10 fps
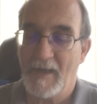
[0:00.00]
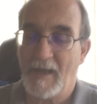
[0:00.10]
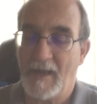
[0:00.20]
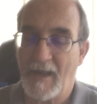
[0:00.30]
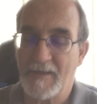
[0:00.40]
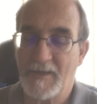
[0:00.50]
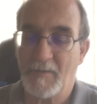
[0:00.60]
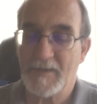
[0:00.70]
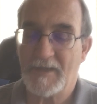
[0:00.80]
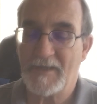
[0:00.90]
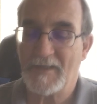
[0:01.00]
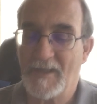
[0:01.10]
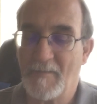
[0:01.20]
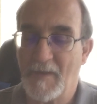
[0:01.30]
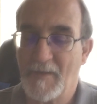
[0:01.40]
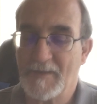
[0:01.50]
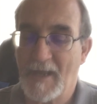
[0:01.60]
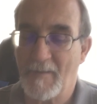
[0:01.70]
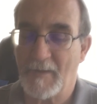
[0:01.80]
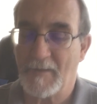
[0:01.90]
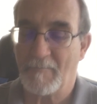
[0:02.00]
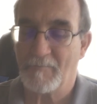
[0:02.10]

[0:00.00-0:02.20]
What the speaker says: and as he was teaching them on the Sabbath,